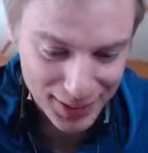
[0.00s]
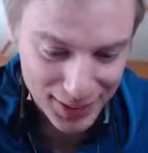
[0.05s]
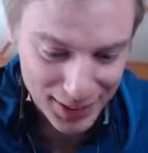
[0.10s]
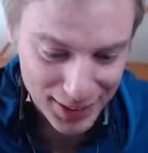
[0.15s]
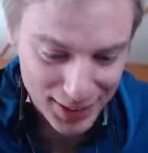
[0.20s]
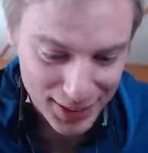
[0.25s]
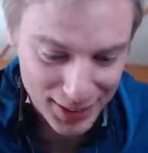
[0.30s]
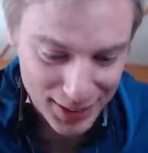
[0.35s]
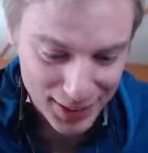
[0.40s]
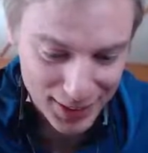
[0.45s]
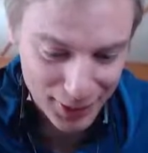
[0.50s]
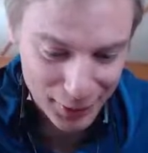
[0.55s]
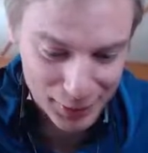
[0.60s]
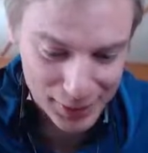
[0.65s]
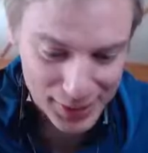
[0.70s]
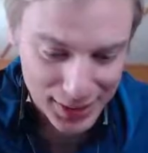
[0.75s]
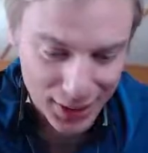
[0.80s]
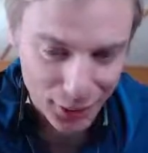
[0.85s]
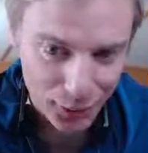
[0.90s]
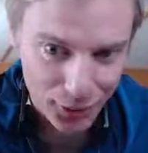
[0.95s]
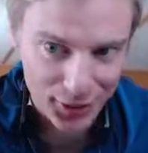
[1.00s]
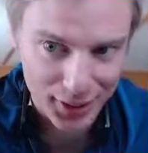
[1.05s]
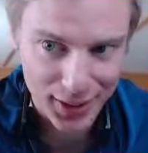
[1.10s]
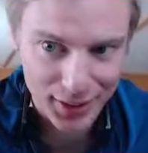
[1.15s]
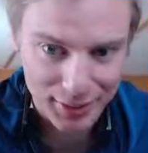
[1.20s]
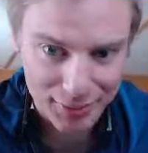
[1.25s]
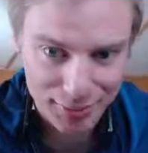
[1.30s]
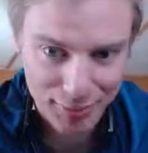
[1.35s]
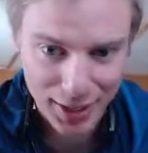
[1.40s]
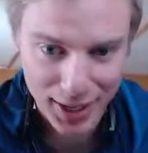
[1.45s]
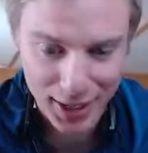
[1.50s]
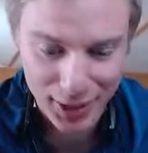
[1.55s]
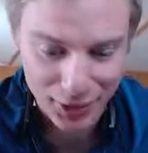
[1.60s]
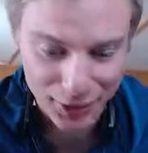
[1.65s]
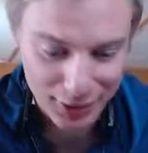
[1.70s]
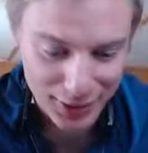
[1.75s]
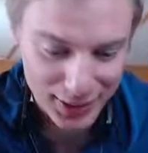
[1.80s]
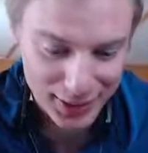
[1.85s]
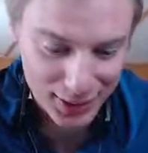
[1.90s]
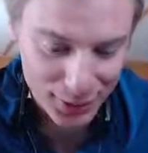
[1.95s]
I mean, I won that
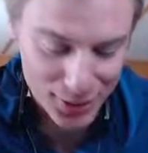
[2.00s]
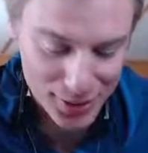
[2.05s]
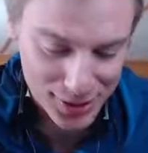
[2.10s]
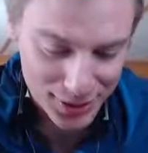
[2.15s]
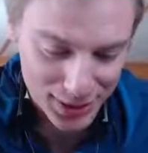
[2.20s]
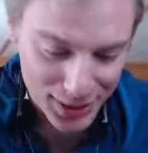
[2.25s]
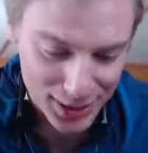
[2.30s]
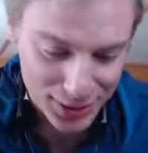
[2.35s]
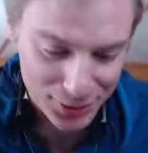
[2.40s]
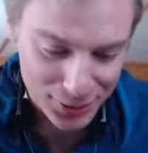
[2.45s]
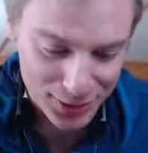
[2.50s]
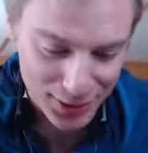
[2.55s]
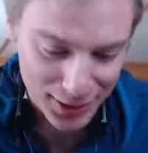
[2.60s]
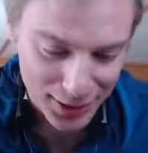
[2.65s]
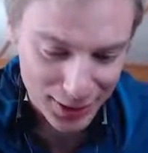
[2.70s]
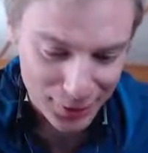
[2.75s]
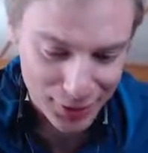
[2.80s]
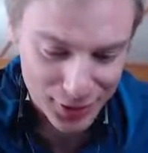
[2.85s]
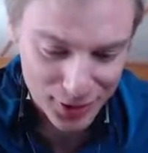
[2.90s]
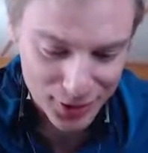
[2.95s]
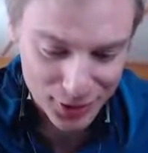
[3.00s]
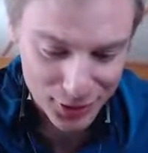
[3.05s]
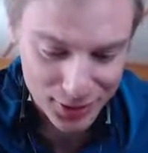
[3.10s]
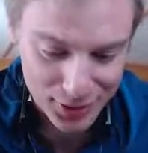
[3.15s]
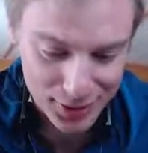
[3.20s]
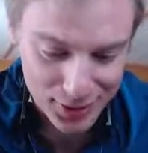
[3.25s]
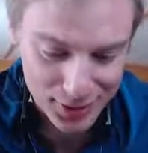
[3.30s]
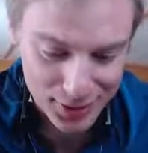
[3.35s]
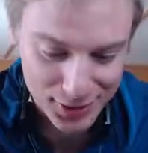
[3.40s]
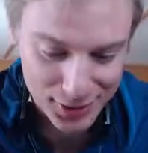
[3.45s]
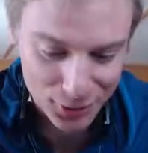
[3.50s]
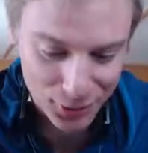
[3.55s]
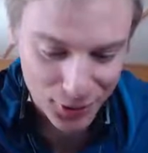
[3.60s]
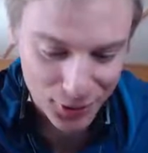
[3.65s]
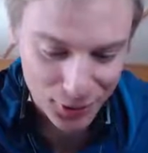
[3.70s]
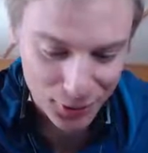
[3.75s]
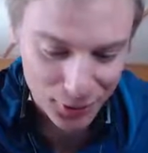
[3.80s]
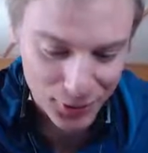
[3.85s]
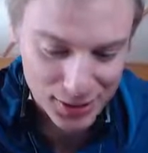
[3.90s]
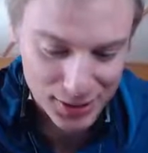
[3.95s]
battle, right? That was the last one that got me the
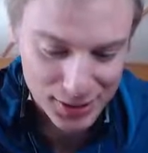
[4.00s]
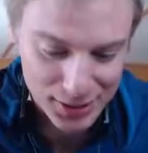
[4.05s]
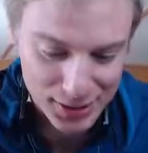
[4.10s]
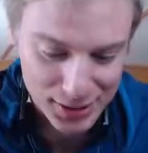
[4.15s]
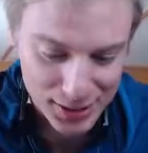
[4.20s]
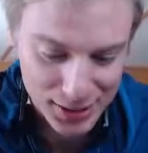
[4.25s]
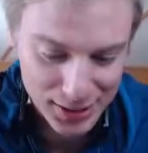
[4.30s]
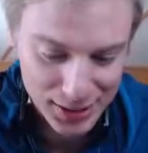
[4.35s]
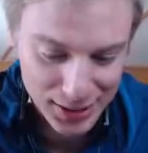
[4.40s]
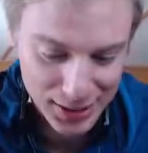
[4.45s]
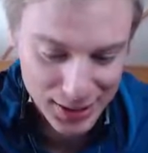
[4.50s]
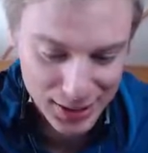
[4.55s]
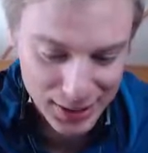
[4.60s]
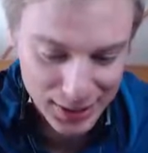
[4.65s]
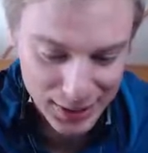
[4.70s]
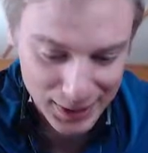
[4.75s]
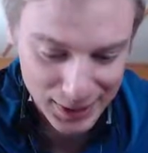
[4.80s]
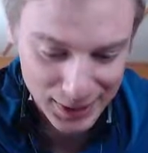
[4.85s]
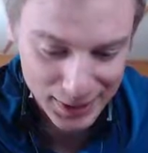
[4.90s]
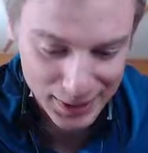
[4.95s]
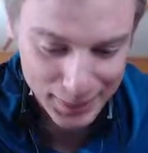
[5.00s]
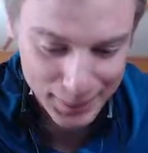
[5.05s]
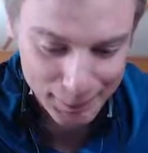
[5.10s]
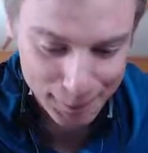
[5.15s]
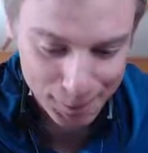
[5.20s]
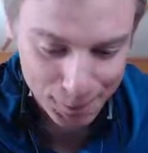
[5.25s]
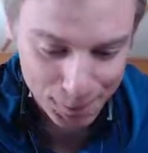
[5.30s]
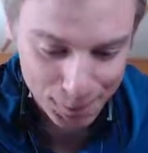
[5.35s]
12 wins. I